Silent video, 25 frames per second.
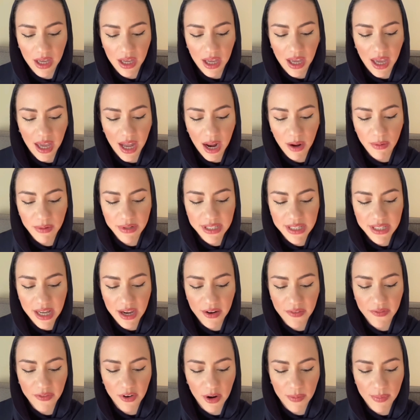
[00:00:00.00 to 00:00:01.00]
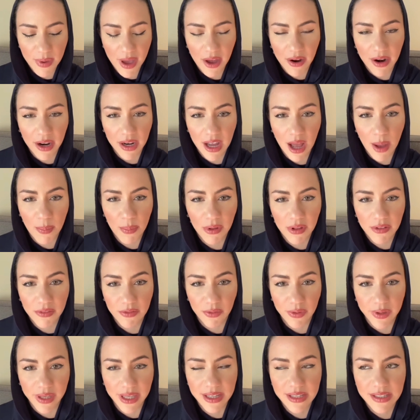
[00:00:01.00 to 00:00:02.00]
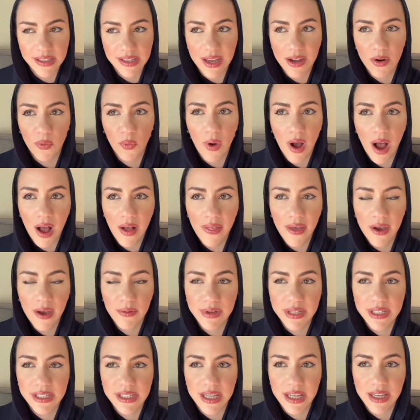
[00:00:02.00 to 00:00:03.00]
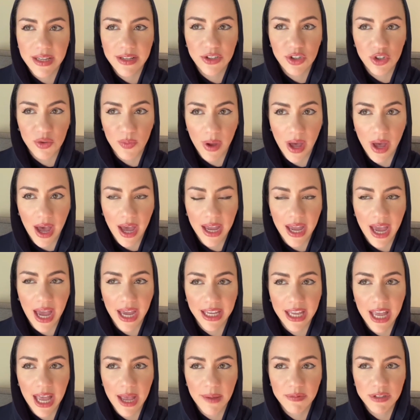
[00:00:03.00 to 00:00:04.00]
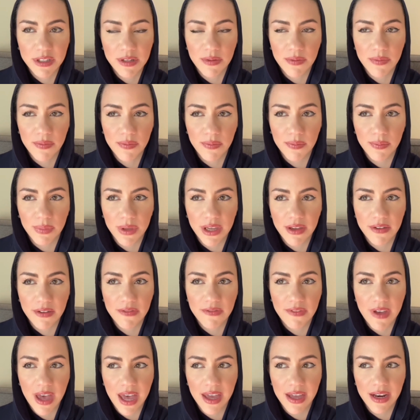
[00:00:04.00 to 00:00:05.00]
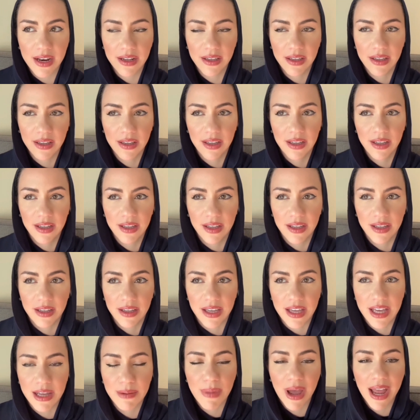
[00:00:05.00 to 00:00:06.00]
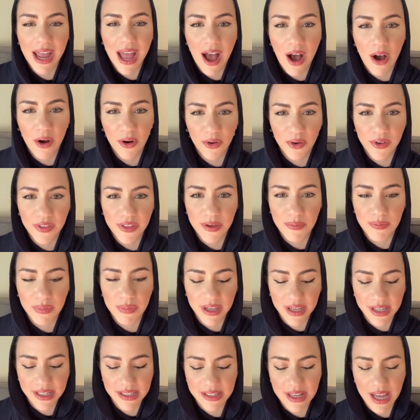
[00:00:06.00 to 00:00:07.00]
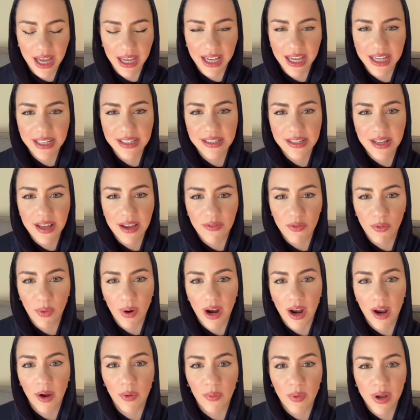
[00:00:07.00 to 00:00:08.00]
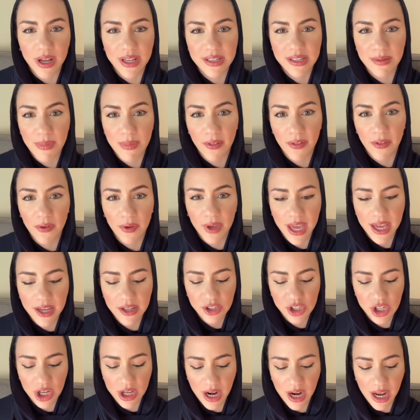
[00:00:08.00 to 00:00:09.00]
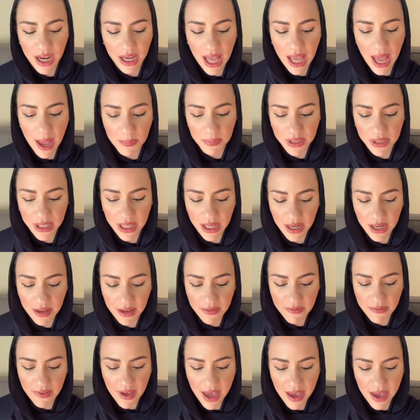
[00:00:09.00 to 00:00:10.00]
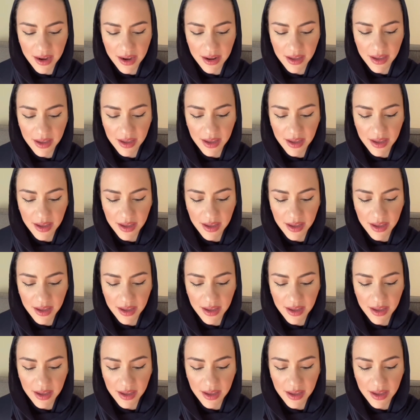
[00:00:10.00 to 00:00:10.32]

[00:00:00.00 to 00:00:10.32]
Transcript: and I was there for about a couple of weeks. And while I was in Dubai, I kept being fed in my algorithm, because I guess of where I was in my location, I kept getting fed